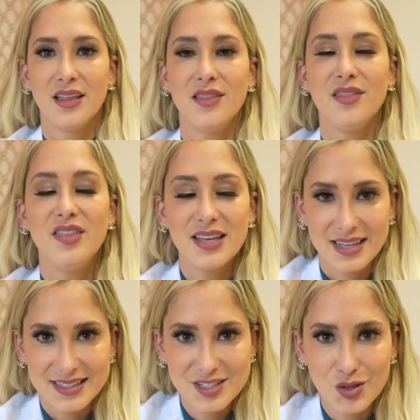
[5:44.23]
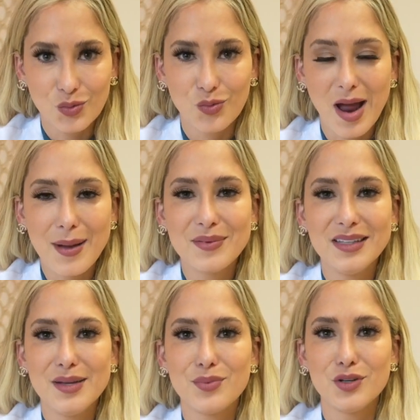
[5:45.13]
This
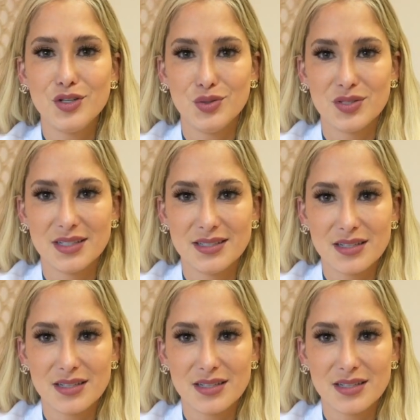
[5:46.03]
rapidly produces